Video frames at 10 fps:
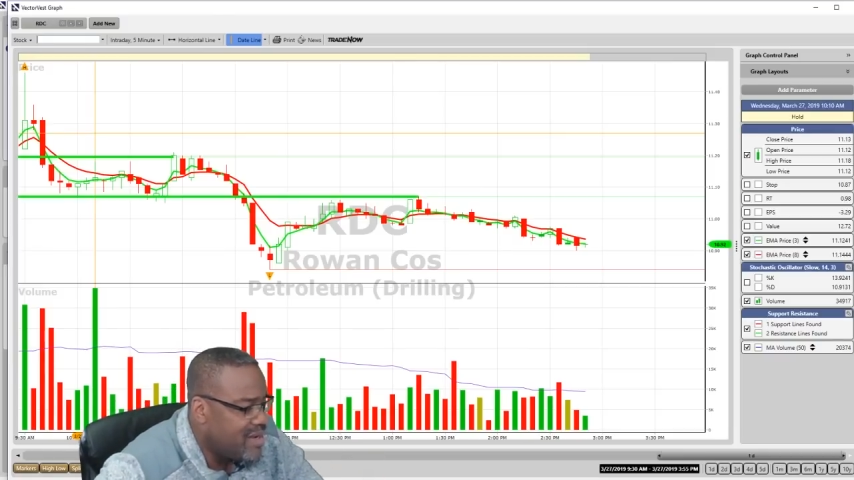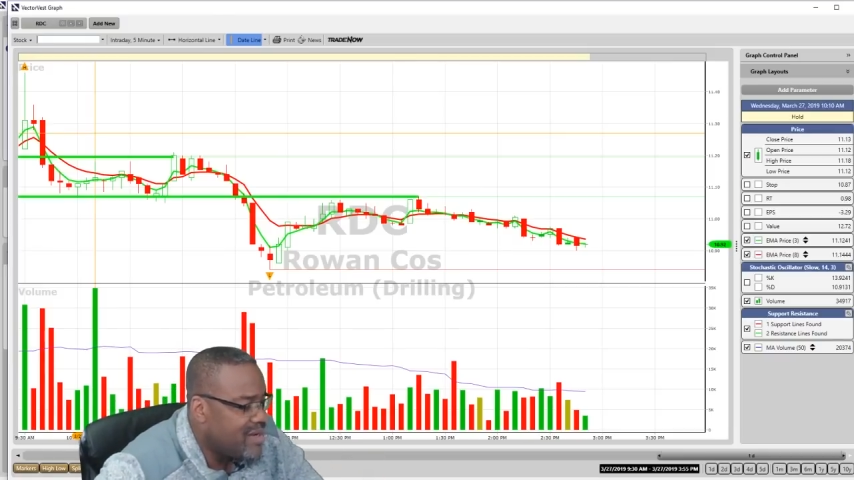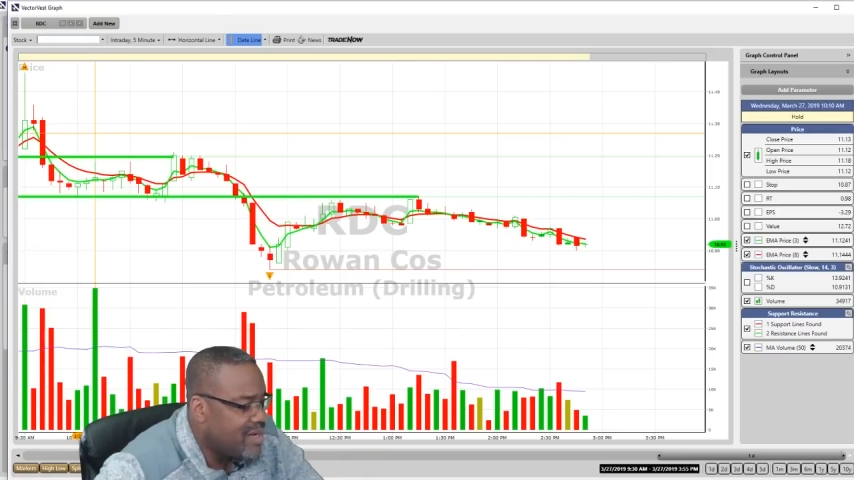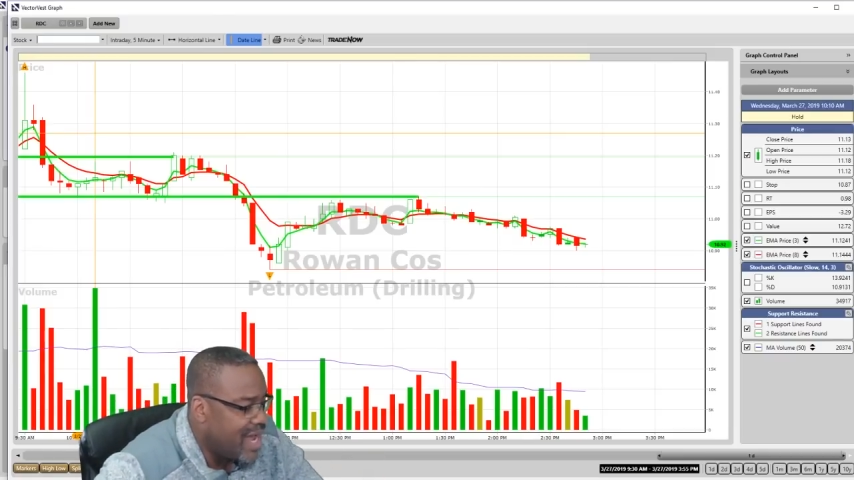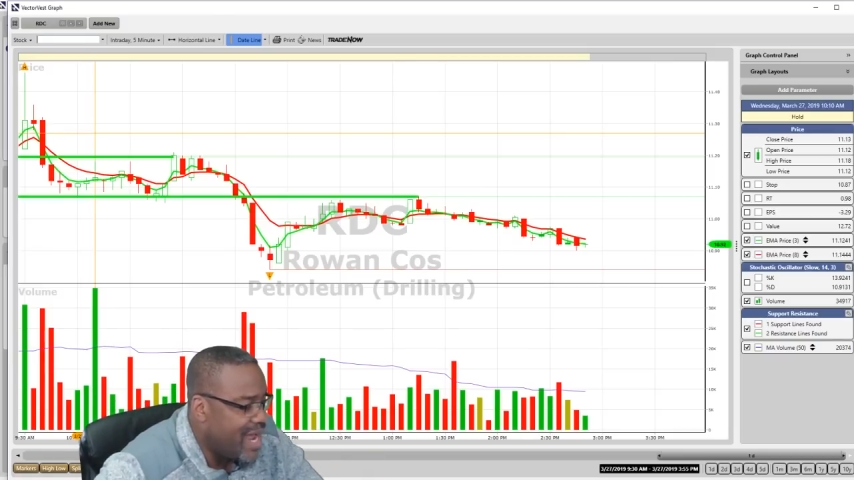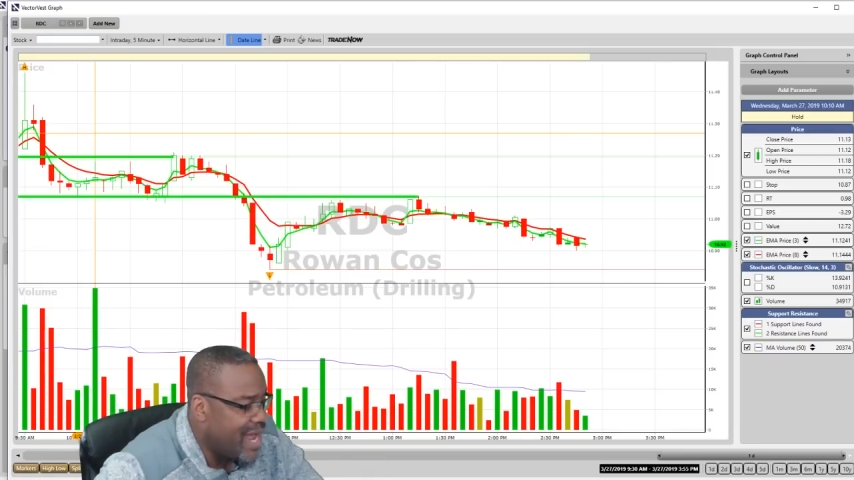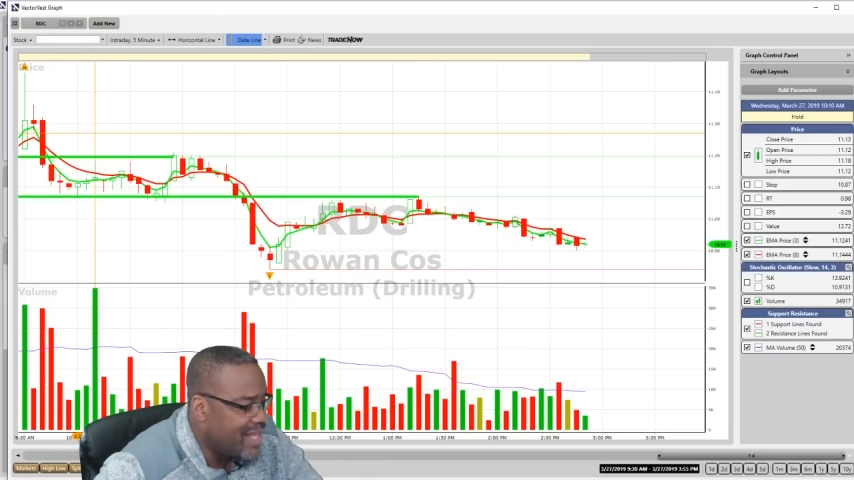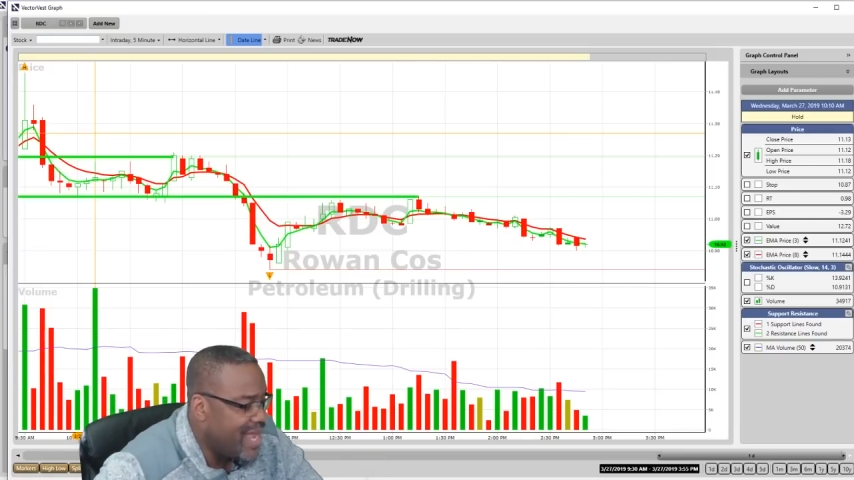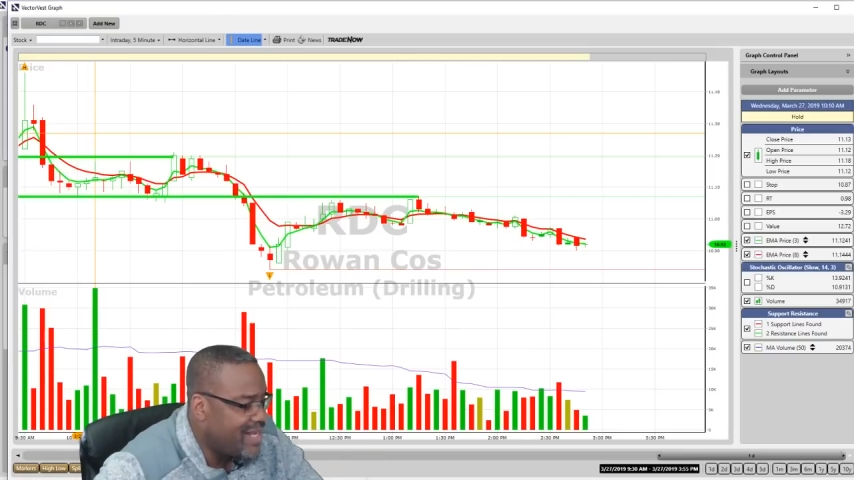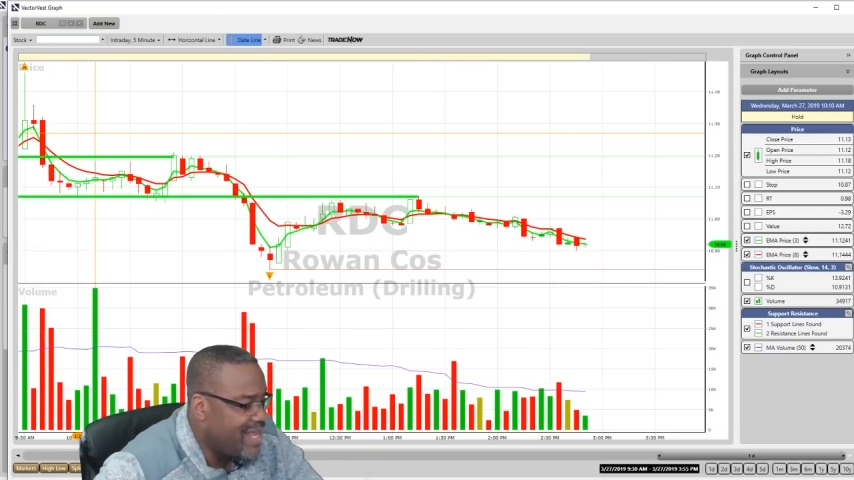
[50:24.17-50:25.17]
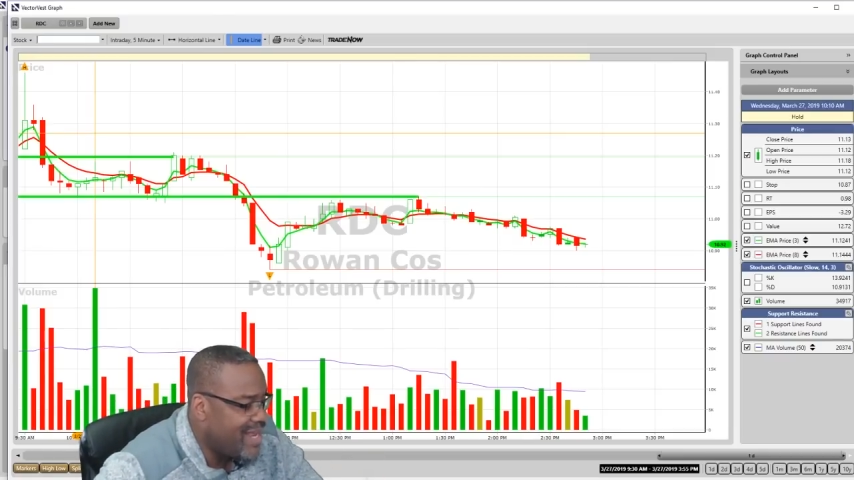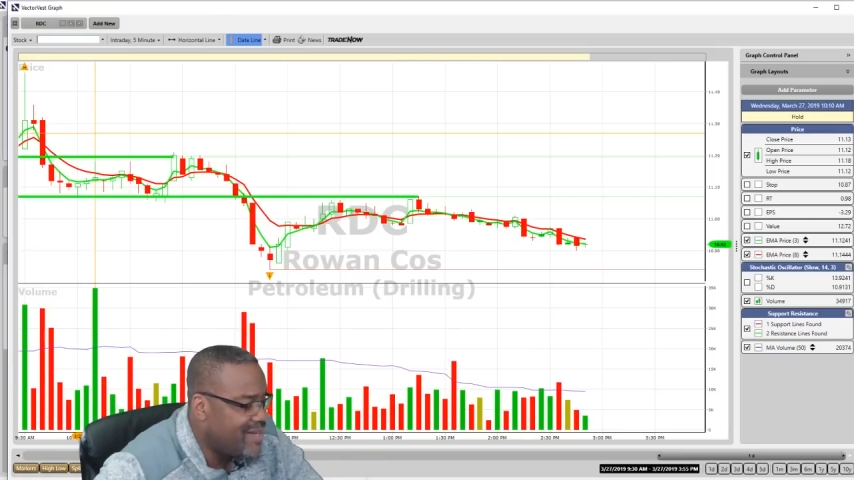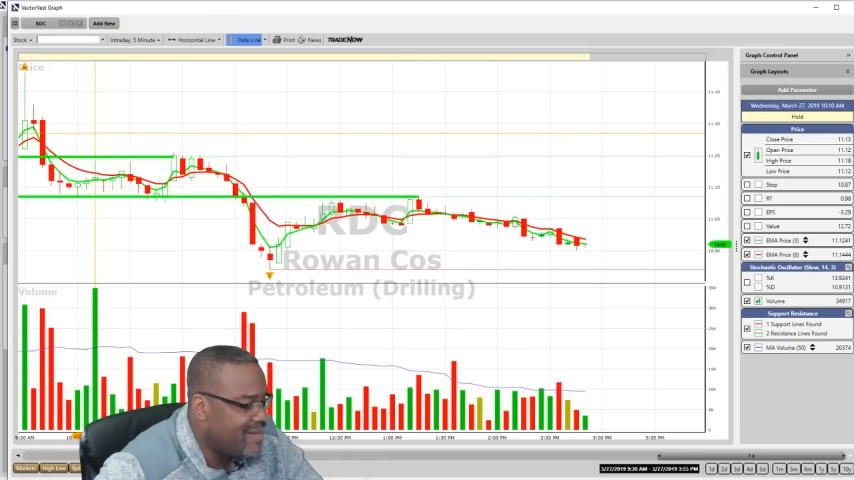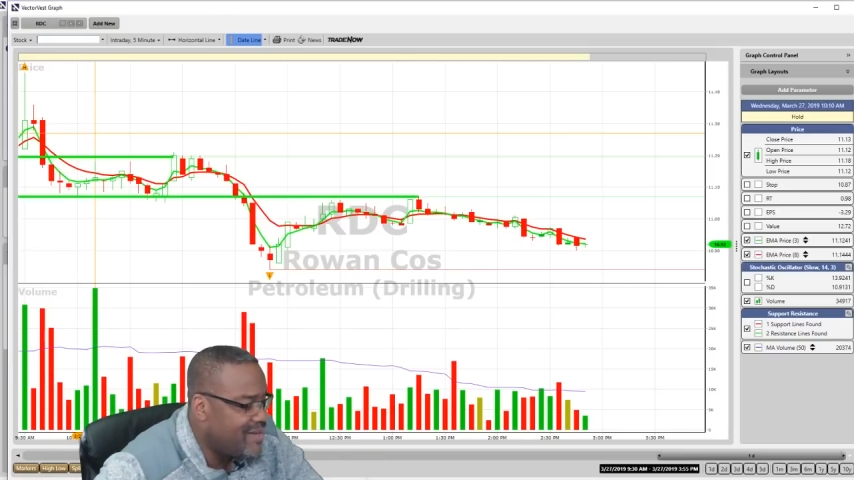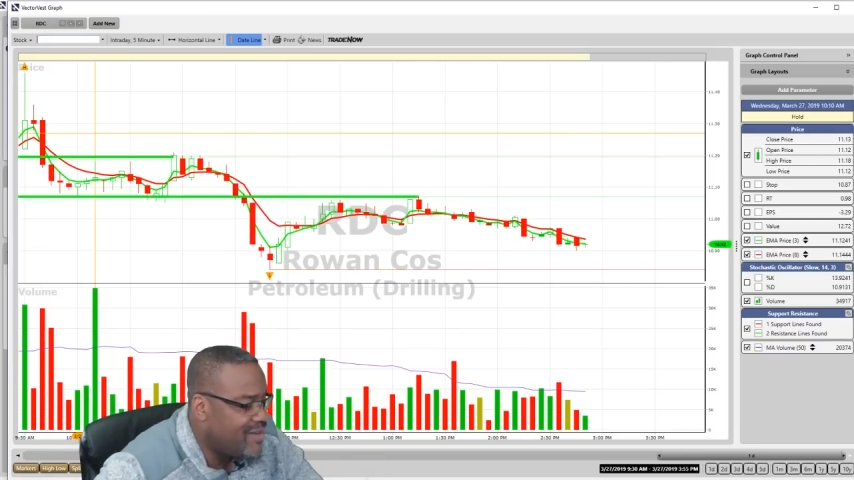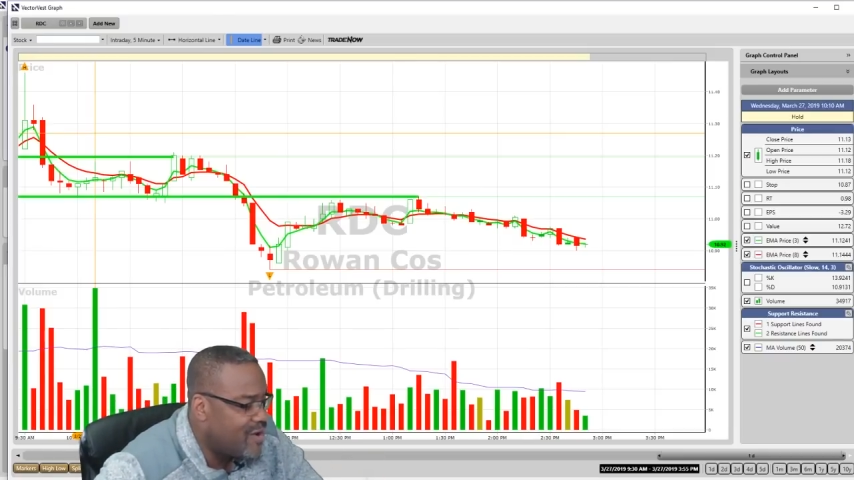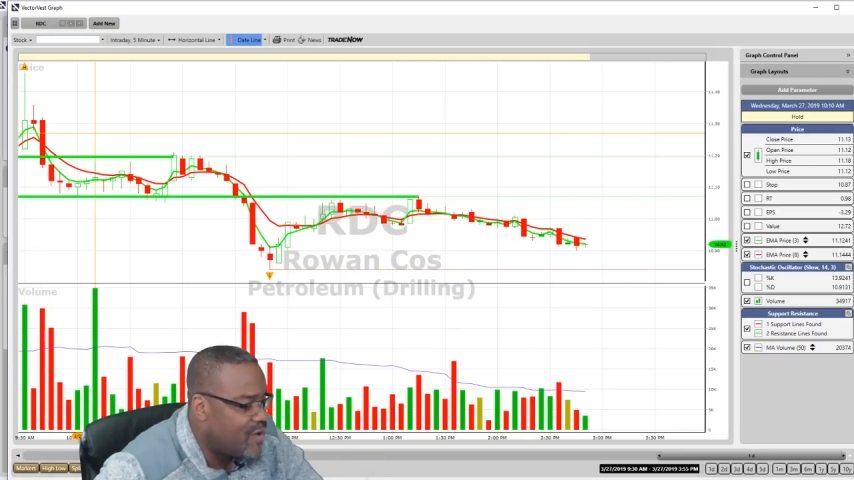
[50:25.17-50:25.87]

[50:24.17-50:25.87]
I, I like that. The